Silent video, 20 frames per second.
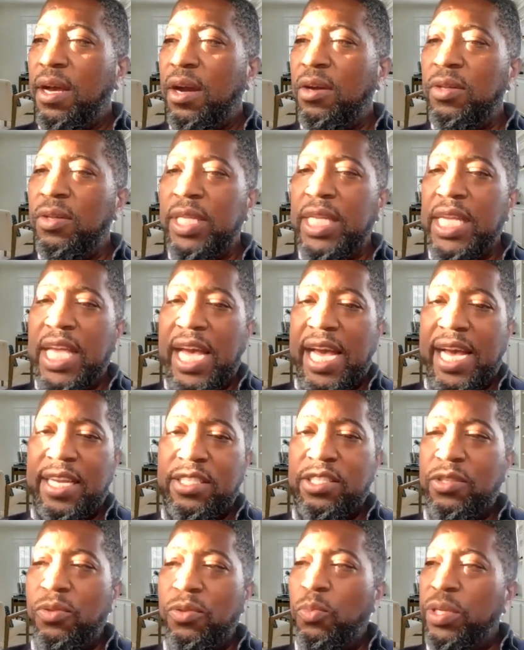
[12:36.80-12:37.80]
Only
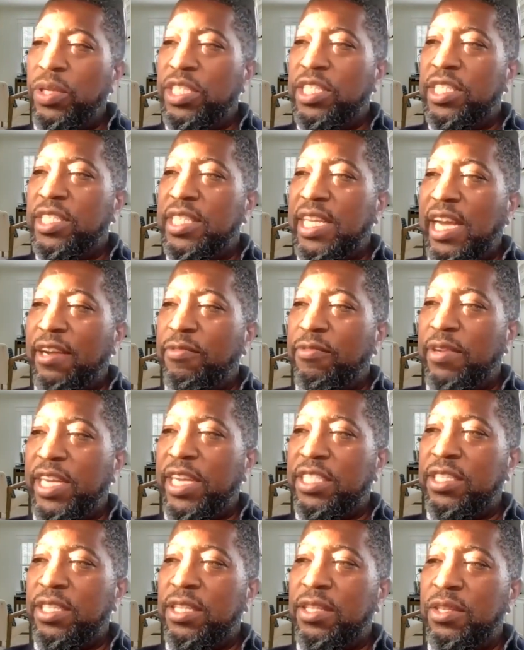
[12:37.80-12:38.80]
ask which
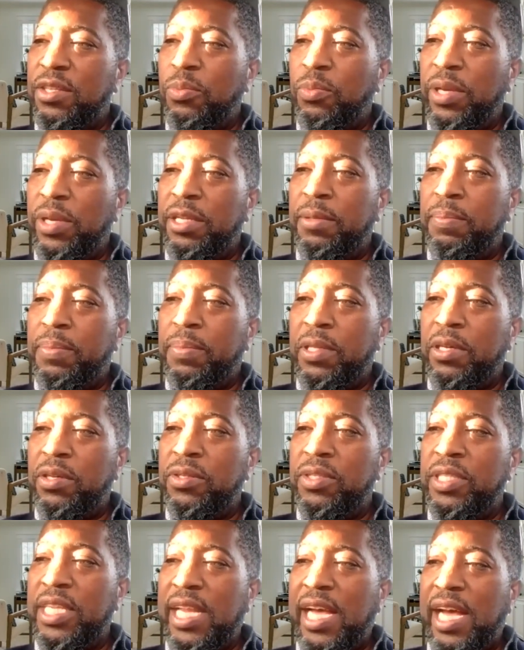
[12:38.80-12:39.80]
direction the wind
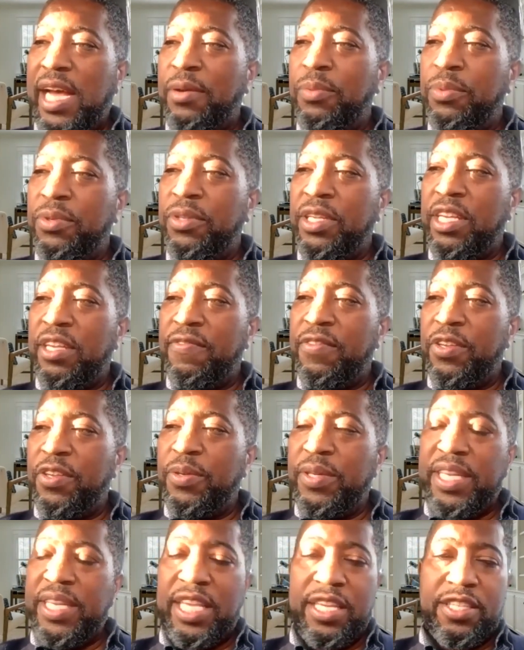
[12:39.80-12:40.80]
blows, and I will give
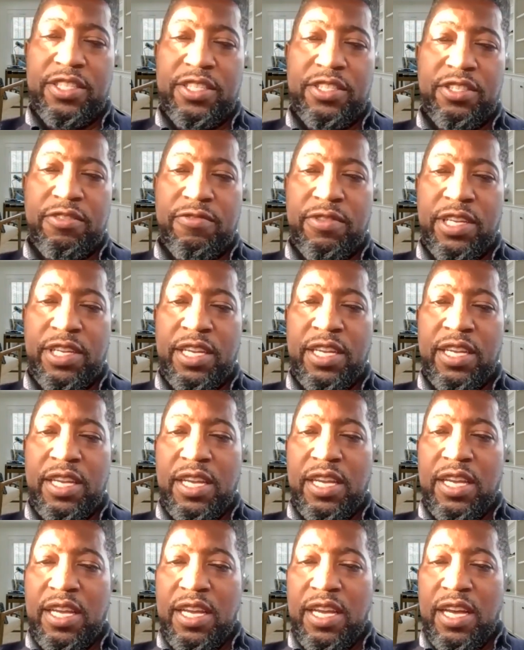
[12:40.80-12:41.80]
you a history
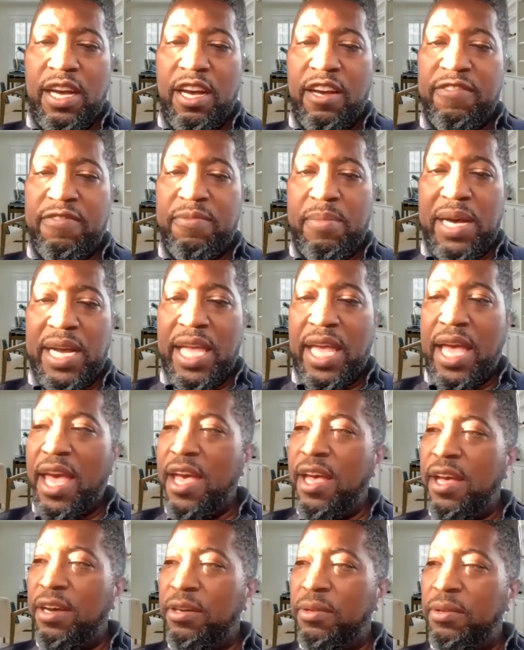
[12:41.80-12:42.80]
of my
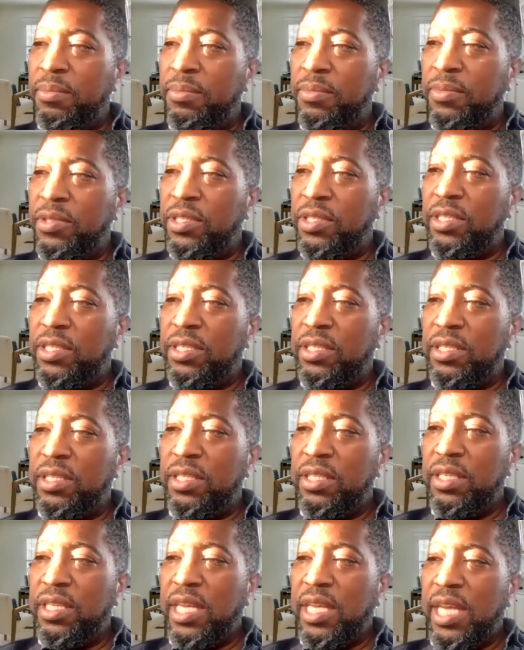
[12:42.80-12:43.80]
elms
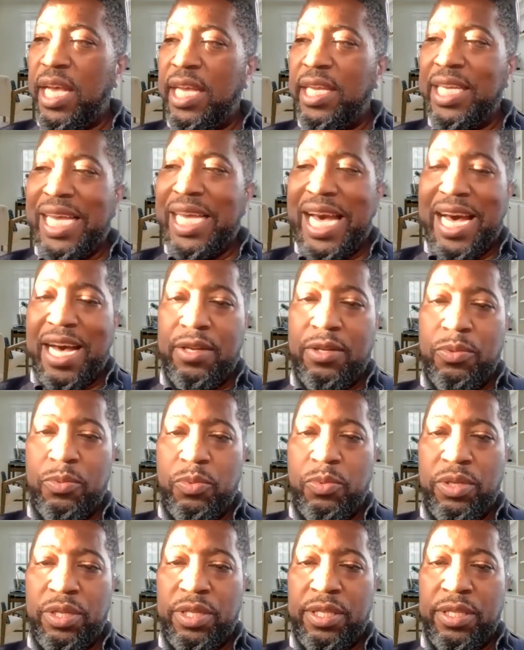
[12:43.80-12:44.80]
in
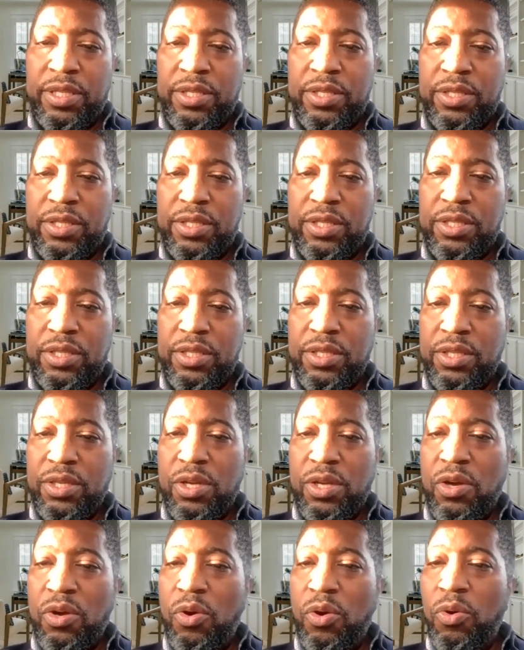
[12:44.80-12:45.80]
cottonwoods,
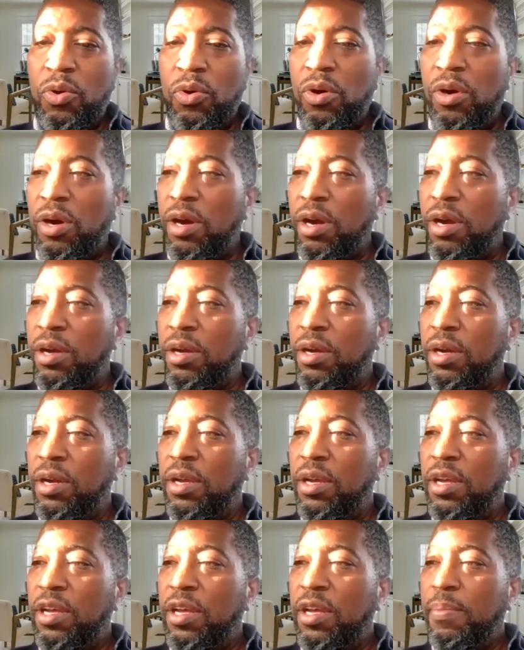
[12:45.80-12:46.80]
or
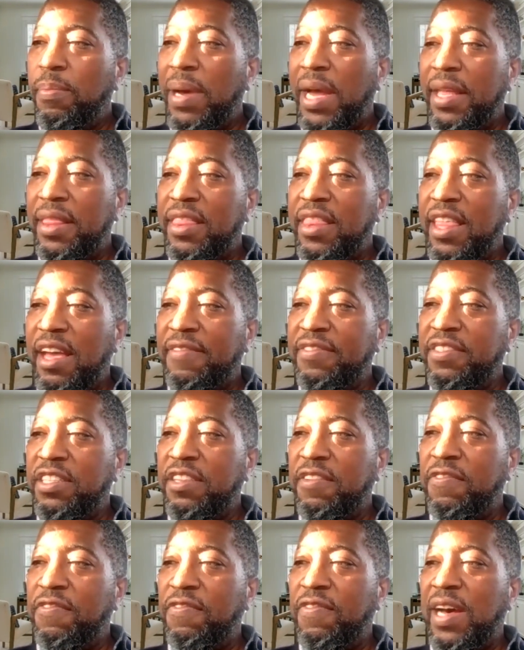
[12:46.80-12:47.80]
my theft
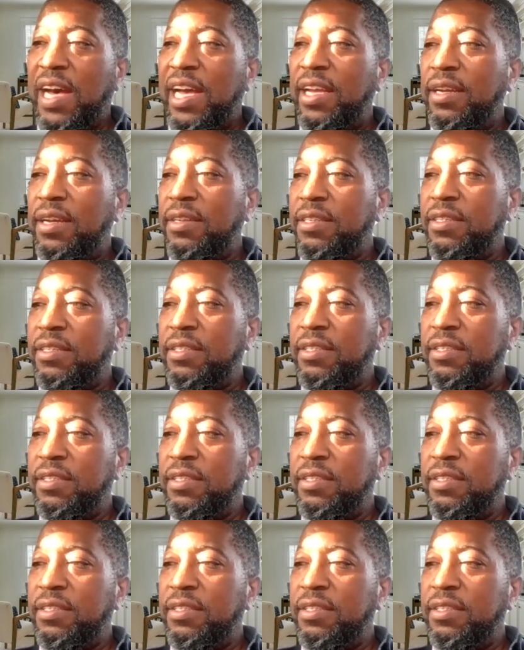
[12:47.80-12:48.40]
of fire.